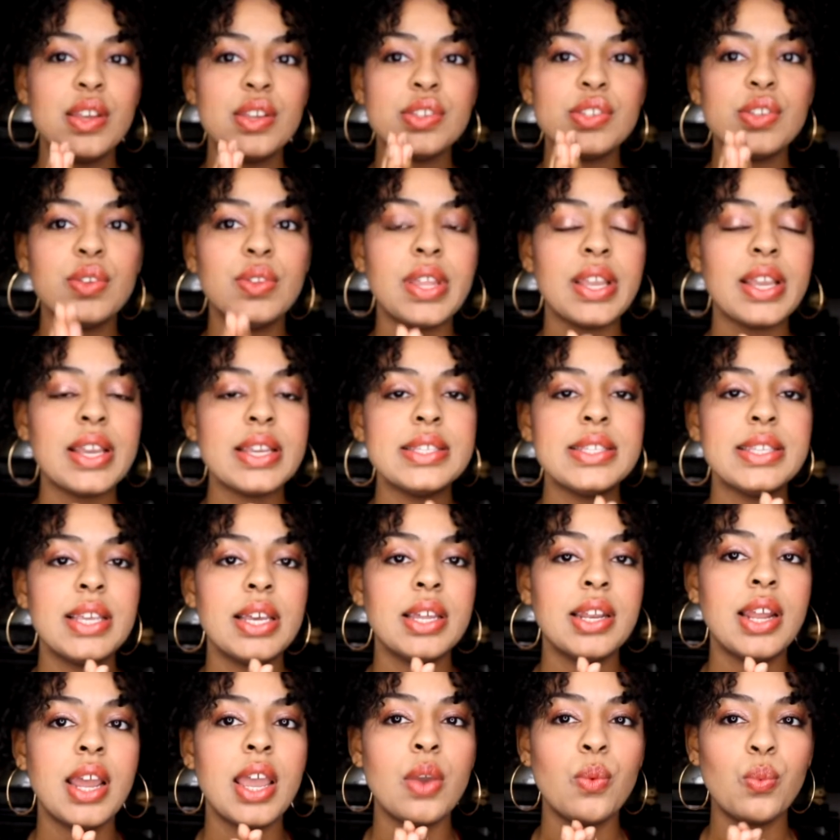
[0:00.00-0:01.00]
So like I
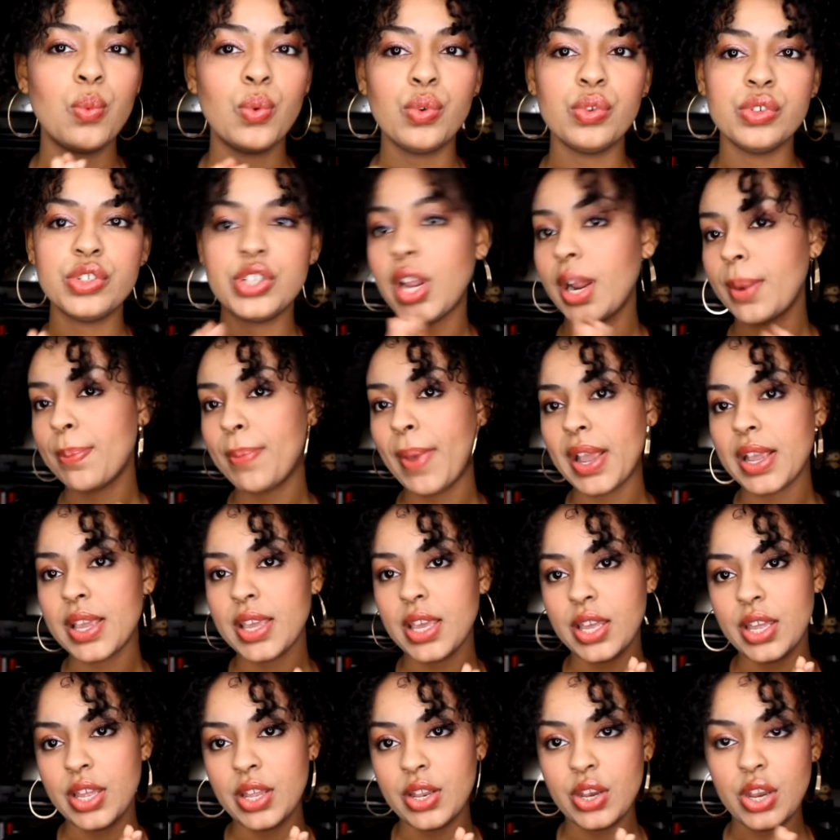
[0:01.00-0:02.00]
said, I will check back
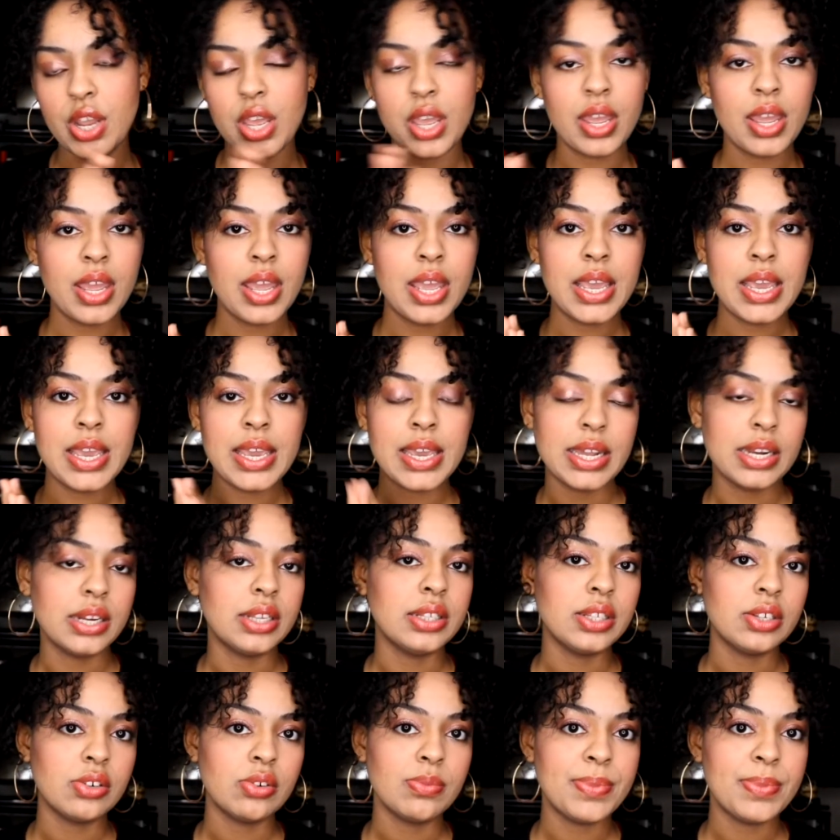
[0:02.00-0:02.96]
in a little